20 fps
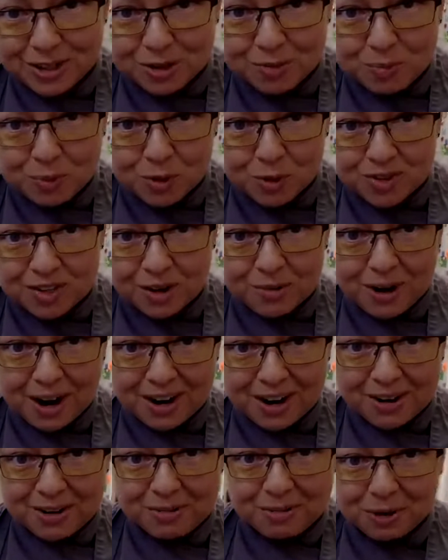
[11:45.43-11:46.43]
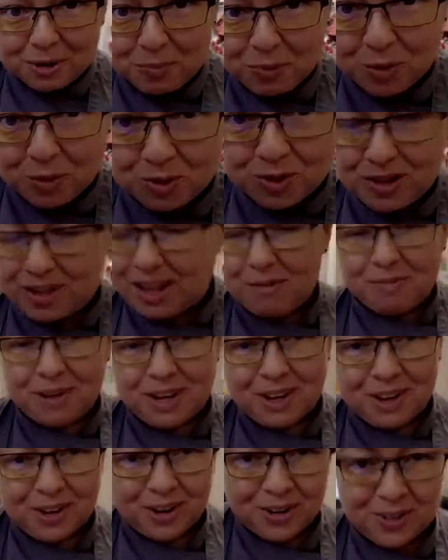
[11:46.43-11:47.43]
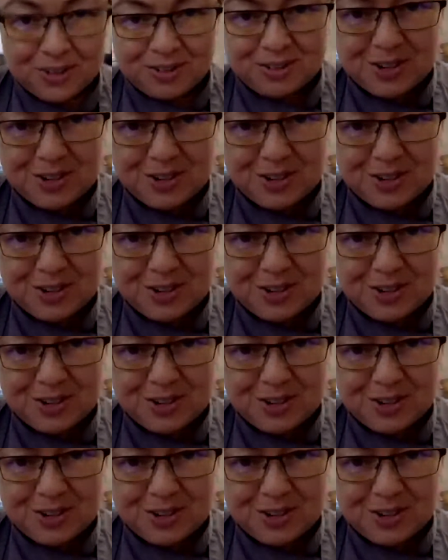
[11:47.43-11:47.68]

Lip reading: put serrano, but not